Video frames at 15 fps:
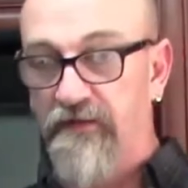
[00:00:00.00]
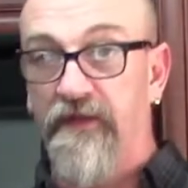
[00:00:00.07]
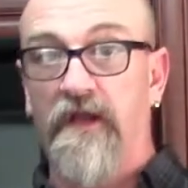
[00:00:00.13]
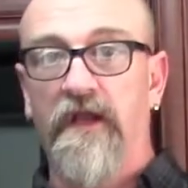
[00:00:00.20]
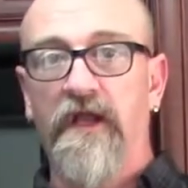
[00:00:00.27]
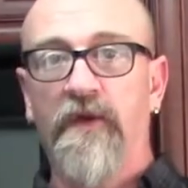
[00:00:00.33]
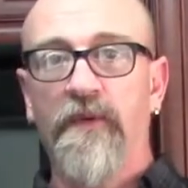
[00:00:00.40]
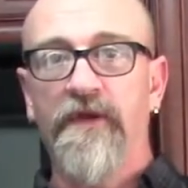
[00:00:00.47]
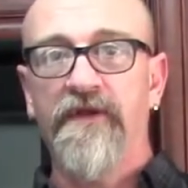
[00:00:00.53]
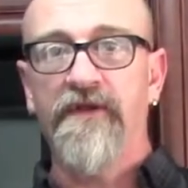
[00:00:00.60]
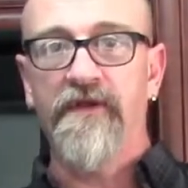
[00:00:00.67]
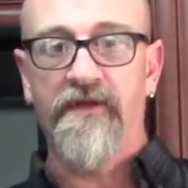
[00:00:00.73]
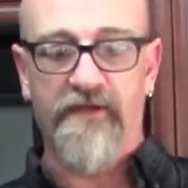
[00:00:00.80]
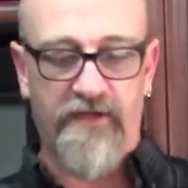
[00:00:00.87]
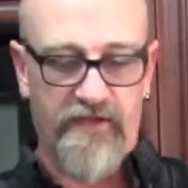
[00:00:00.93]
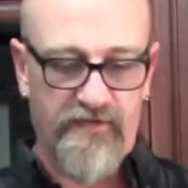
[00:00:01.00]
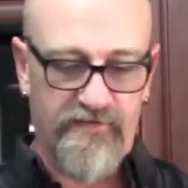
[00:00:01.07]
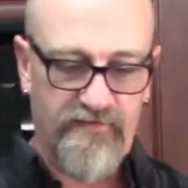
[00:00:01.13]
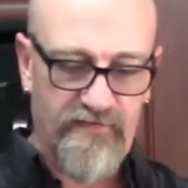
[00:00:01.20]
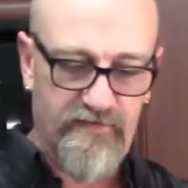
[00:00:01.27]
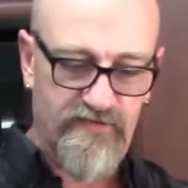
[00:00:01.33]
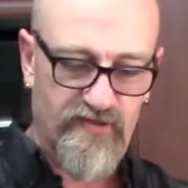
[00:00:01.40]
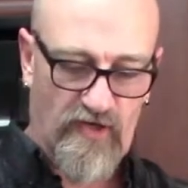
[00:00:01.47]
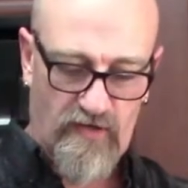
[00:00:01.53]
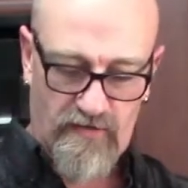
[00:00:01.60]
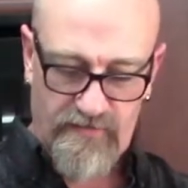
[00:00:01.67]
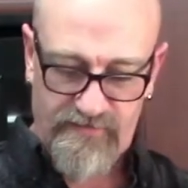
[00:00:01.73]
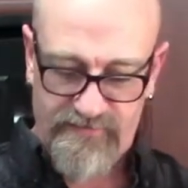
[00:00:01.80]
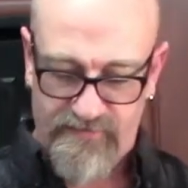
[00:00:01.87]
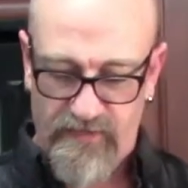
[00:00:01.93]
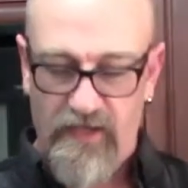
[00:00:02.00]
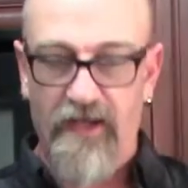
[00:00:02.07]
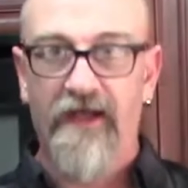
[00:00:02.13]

the liquid into the jars.